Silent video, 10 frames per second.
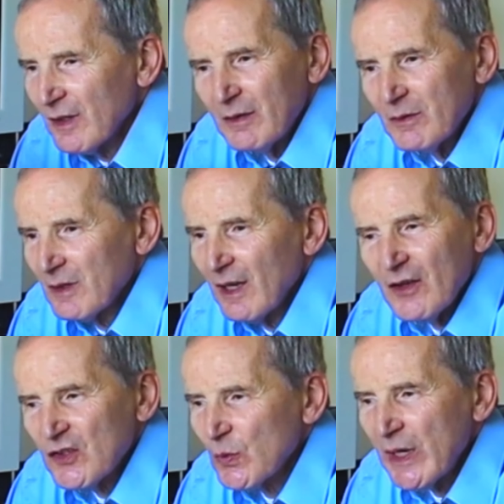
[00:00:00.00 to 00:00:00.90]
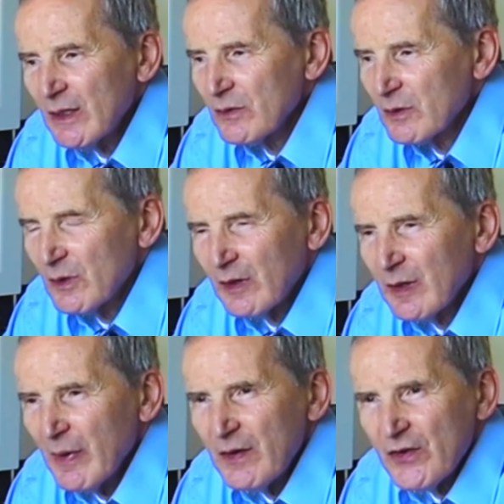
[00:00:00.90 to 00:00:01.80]
I think it was last week, there was a
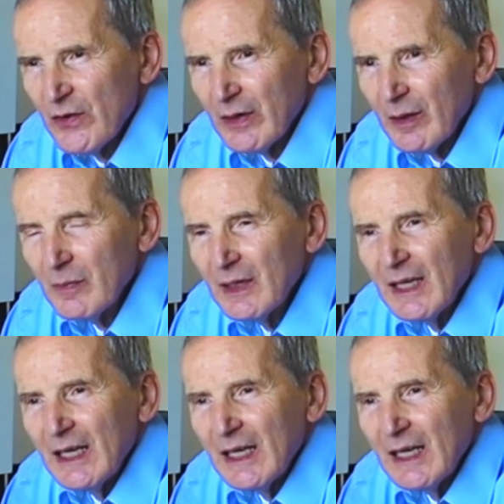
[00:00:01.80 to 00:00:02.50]
documentary on him,